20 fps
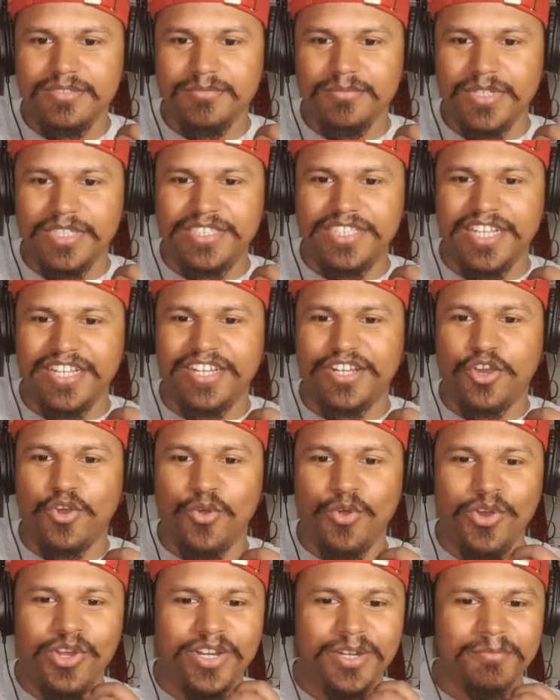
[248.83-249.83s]
My son
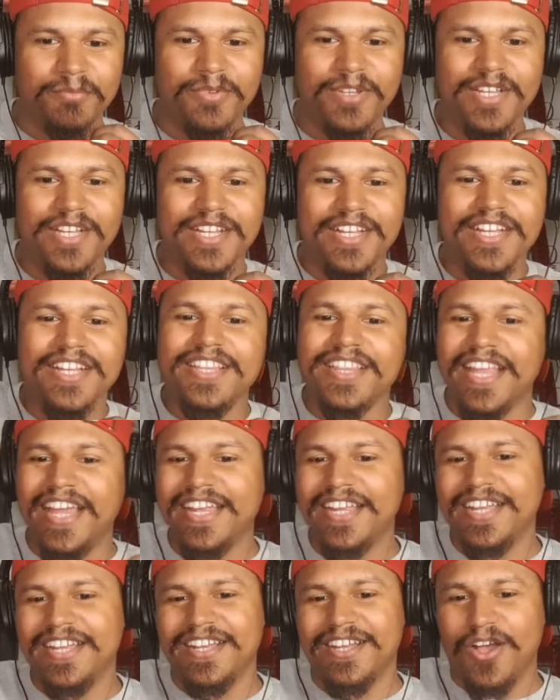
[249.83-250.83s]
caught him.
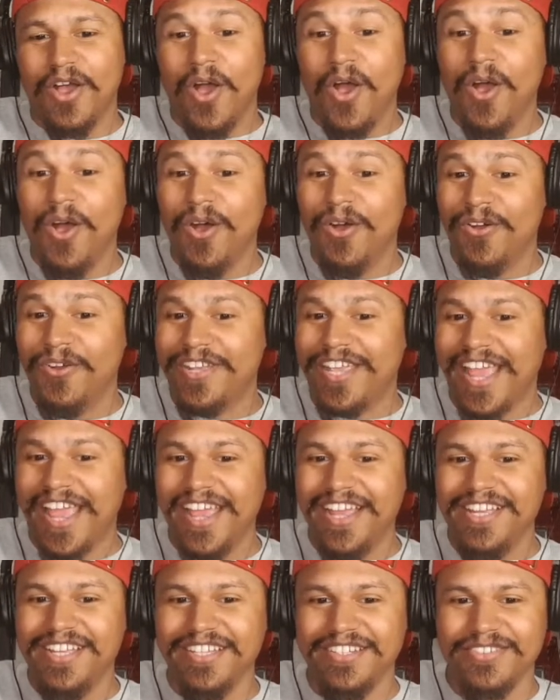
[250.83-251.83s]
Like, oh,
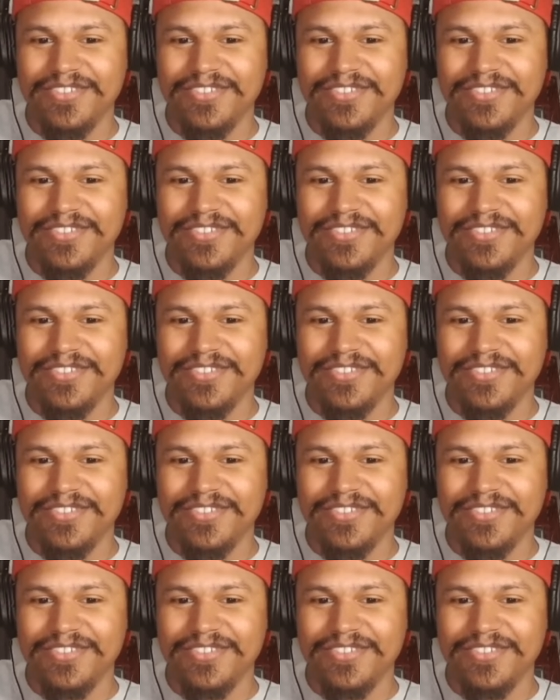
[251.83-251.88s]
okay.